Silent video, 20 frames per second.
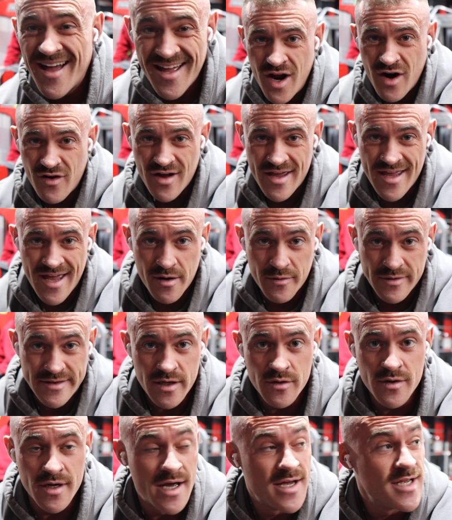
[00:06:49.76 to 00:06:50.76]
All right, how we
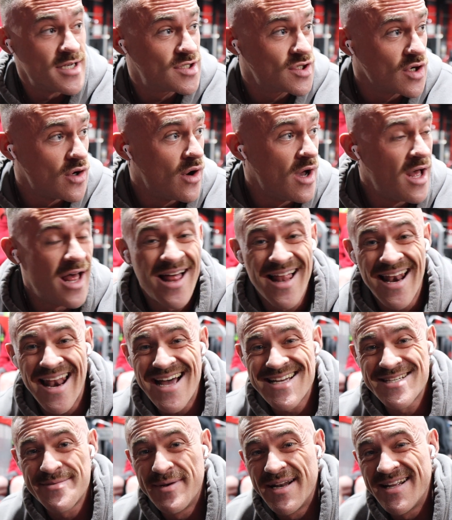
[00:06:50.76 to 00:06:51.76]
doing? So
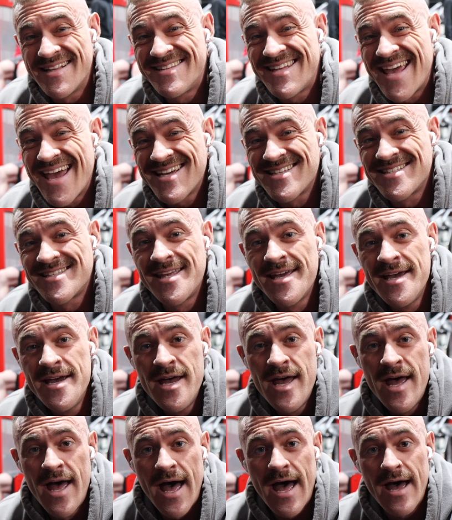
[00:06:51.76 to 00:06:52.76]
last minute text
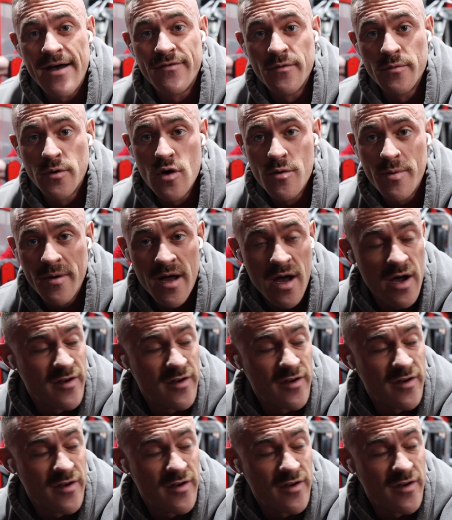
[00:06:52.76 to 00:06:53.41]
from Cuba.